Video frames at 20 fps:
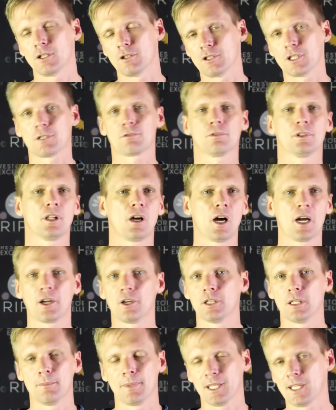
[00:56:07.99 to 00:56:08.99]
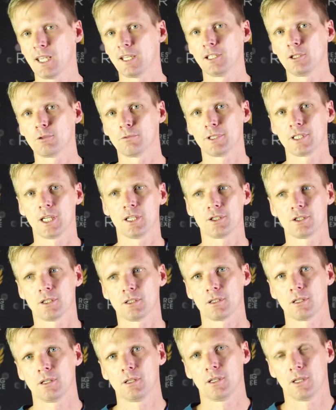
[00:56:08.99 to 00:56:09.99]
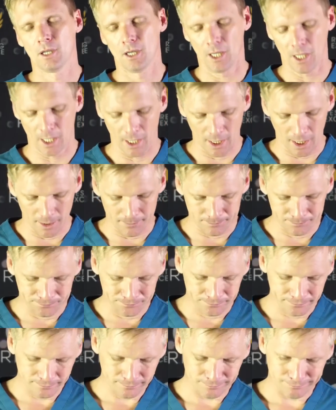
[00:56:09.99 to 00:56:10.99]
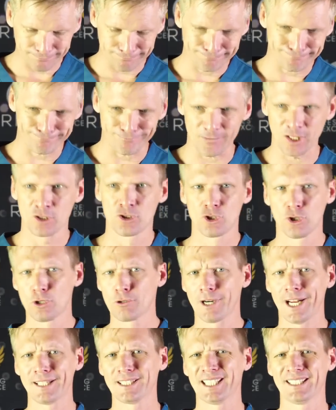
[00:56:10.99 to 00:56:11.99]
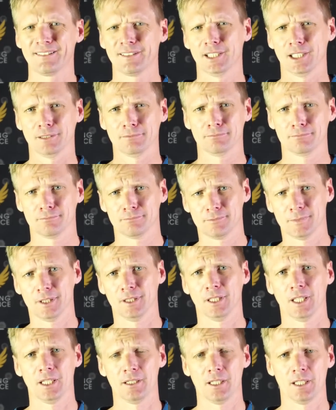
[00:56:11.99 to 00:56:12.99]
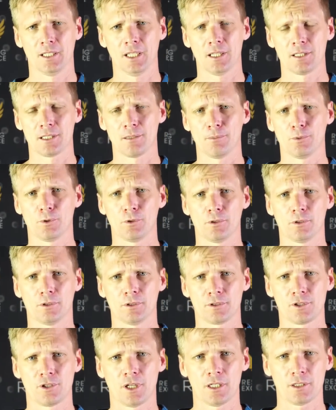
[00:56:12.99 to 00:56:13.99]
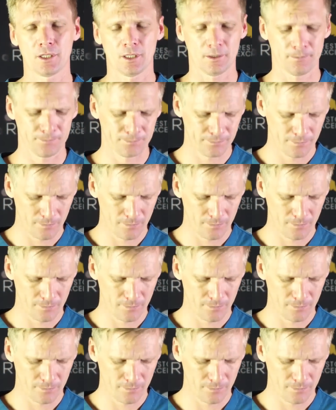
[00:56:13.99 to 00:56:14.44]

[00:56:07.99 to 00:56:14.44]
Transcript: You're just relying on the mechanical retention. Do crown lengthening, okay? Then get some more structure.